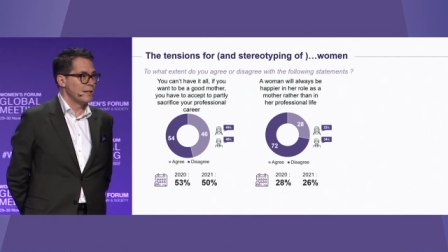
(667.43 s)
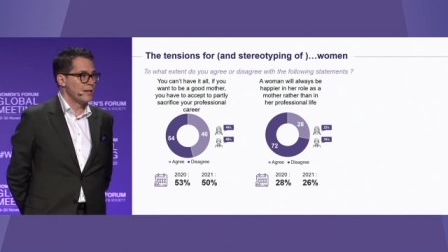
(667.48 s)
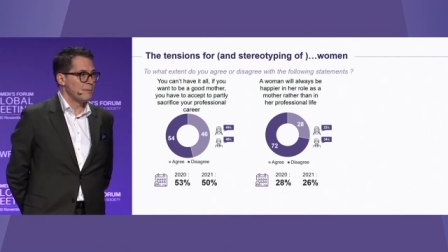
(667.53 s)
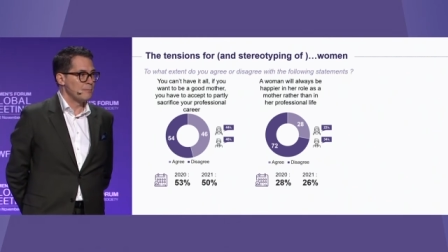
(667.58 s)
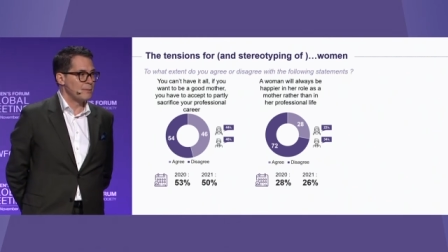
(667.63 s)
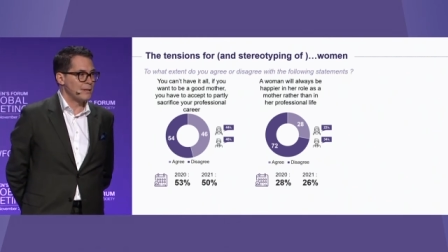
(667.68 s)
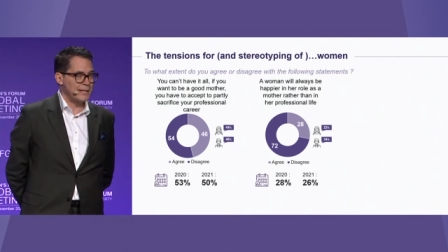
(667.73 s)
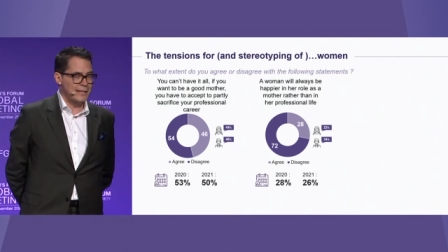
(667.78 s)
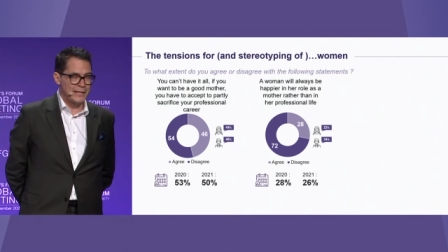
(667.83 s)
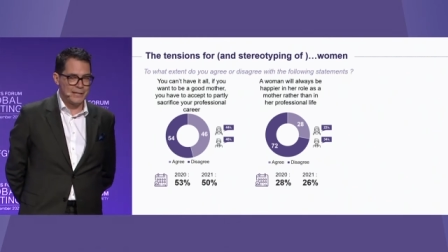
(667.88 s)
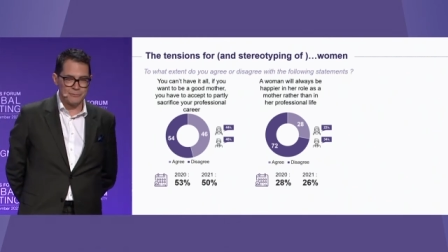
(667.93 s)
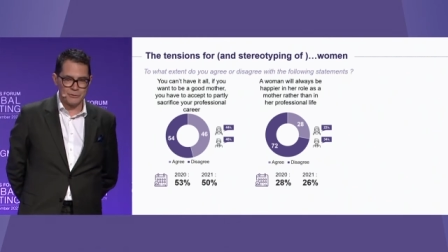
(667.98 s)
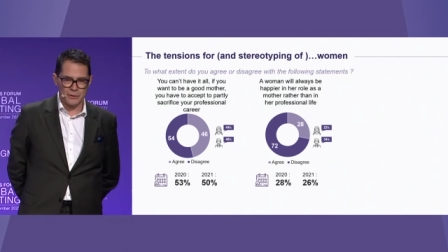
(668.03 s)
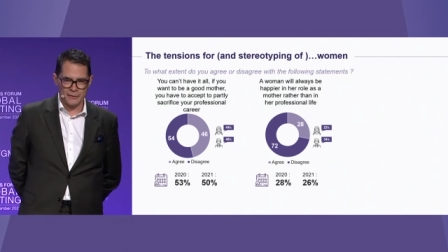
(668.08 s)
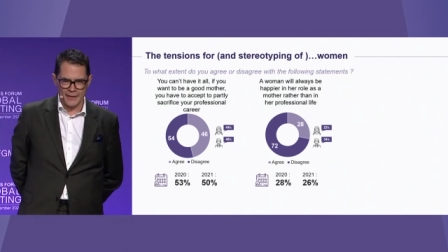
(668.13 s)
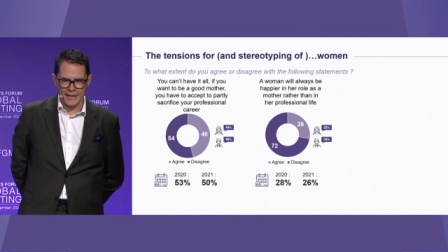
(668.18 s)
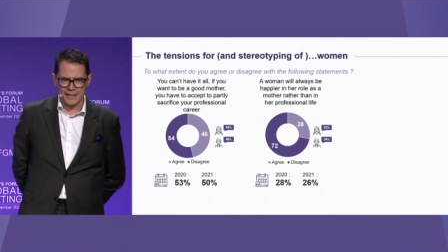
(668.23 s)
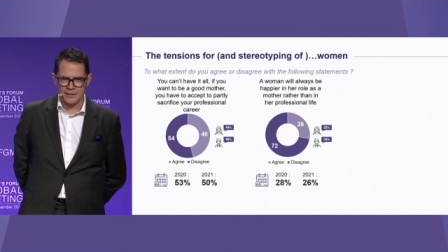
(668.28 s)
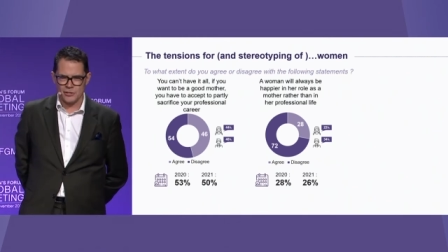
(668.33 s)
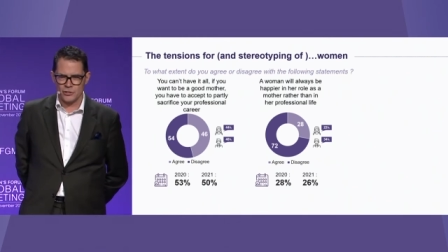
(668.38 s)
believe that
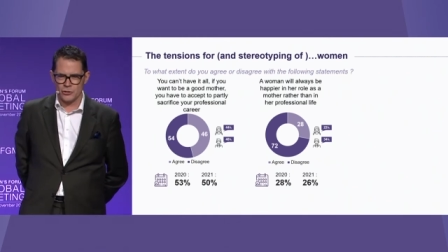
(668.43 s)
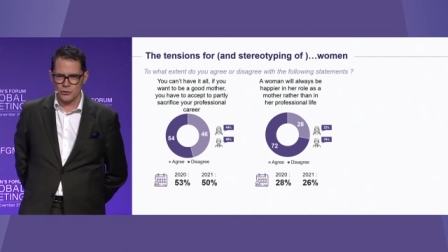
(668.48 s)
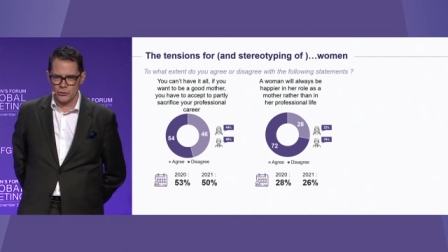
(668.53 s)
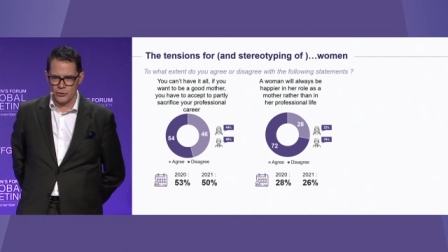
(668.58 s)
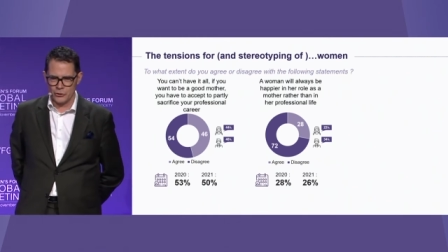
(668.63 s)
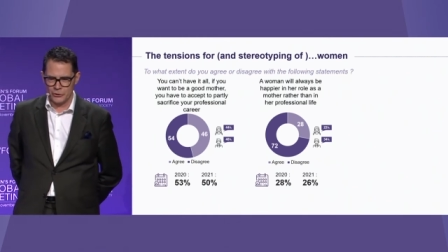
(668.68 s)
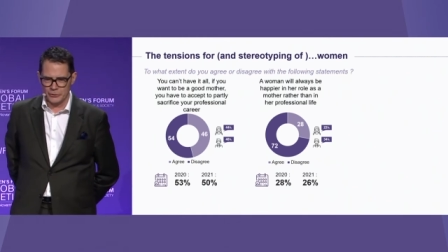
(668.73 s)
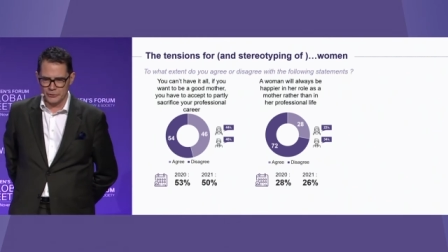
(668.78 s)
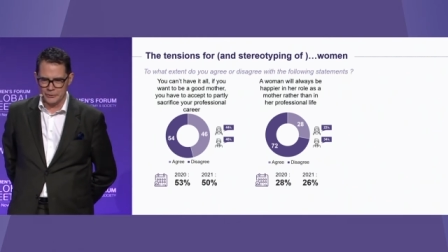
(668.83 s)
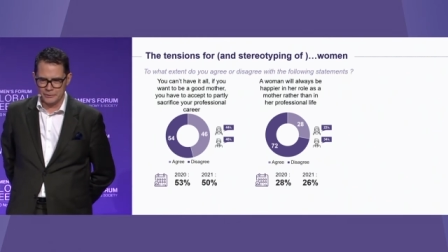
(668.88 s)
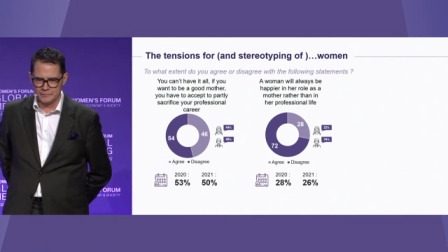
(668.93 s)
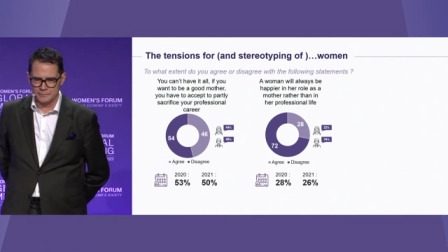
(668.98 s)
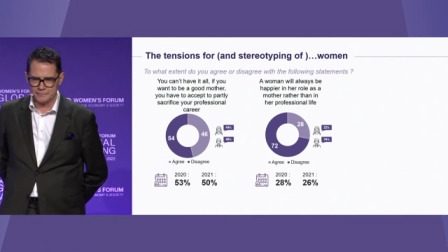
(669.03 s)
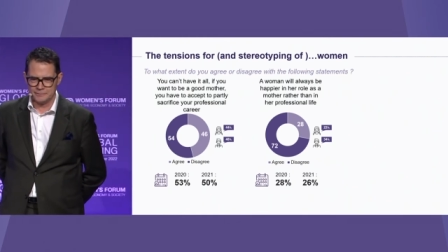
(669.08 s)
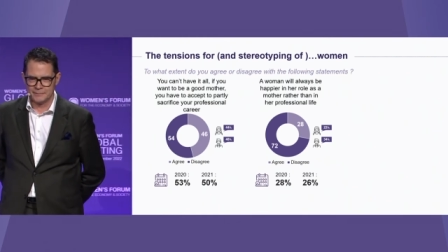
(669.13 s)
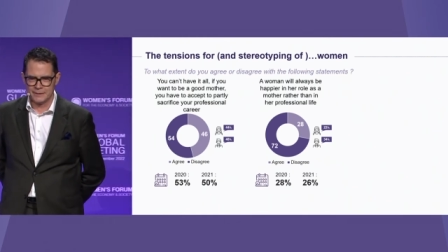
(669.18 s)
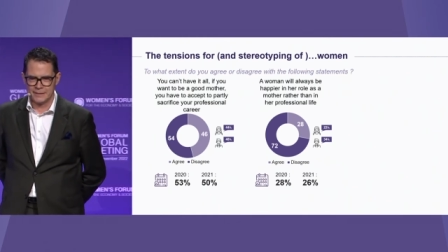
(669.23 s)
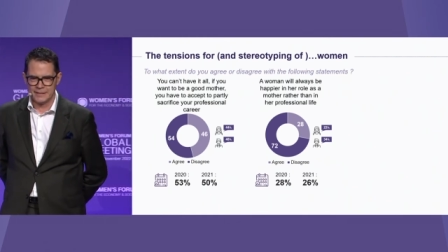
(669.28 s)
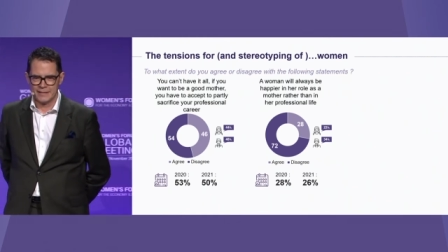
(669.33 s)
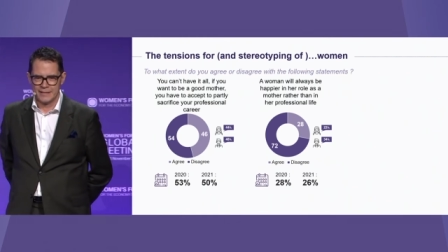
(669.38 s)
that's true.
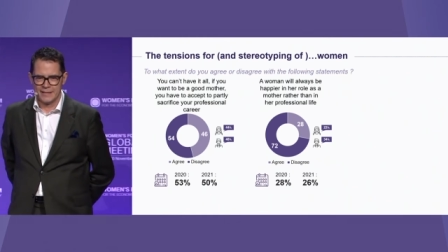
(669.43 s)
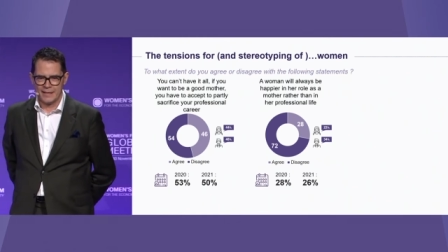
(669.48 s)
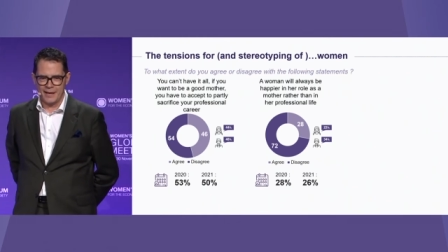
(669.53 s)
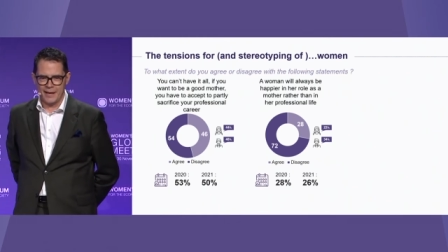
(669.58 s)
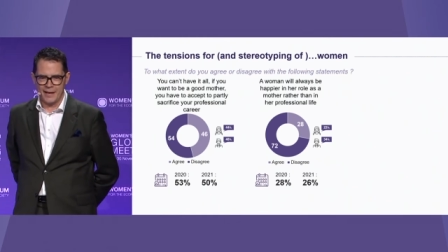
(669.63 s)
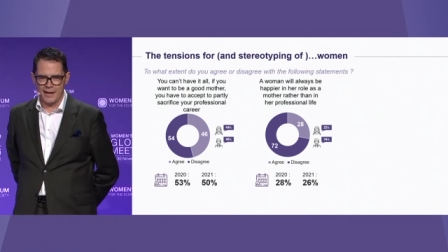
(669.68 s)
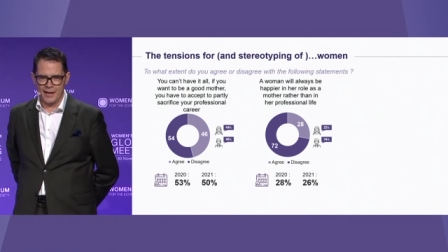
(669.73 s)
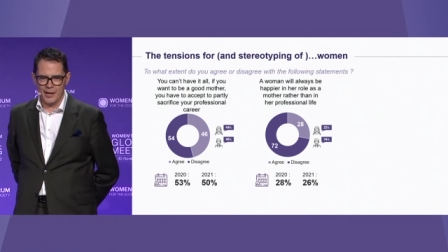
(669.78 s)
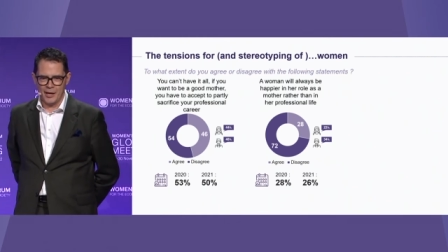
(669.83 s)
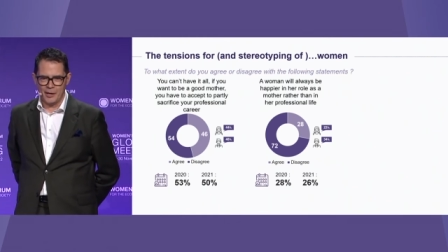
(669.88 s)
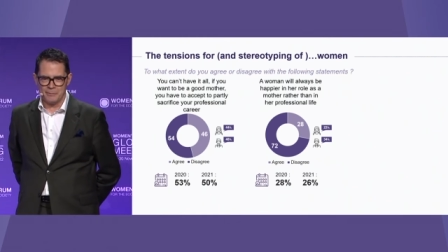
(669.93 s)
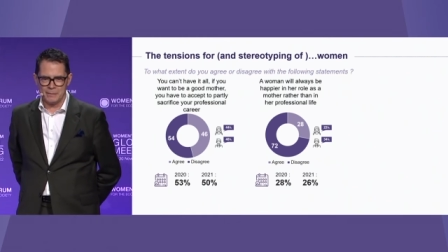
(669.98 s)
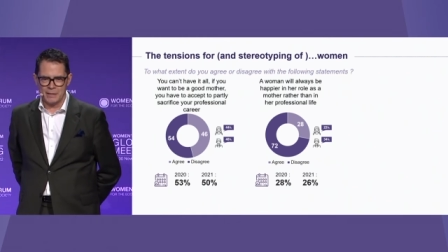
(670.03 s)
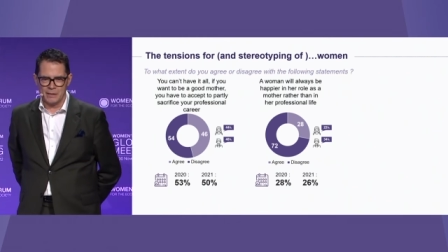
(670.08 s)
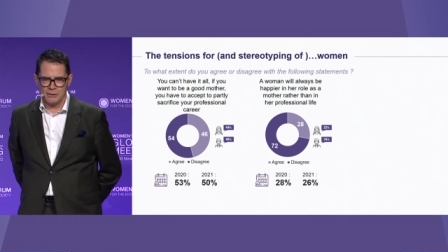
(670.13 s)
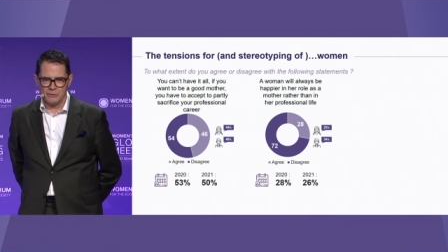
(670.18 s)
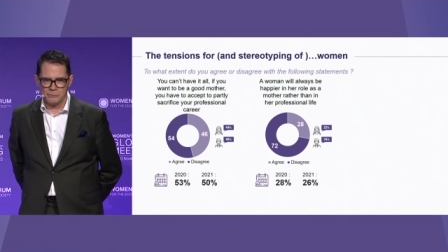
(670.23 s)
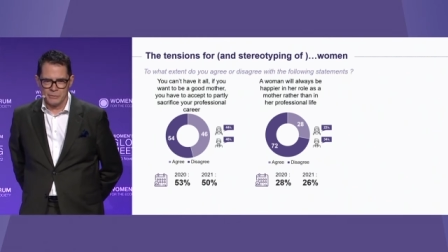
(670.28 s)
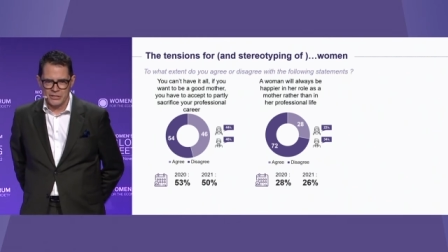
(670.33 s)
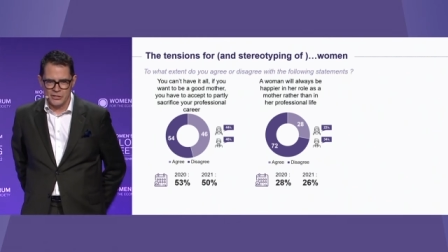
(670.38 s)

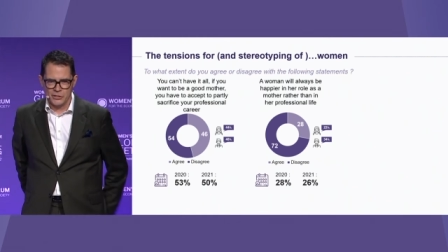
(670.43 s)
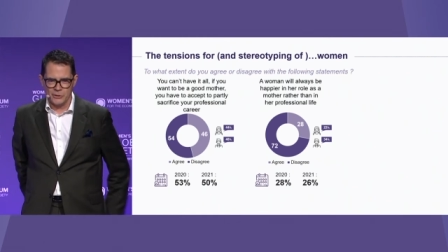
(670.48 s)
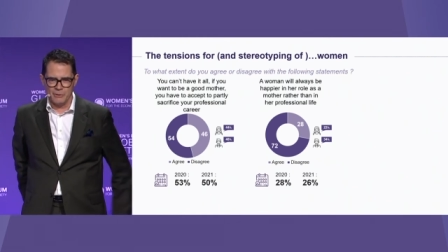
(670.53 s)
We do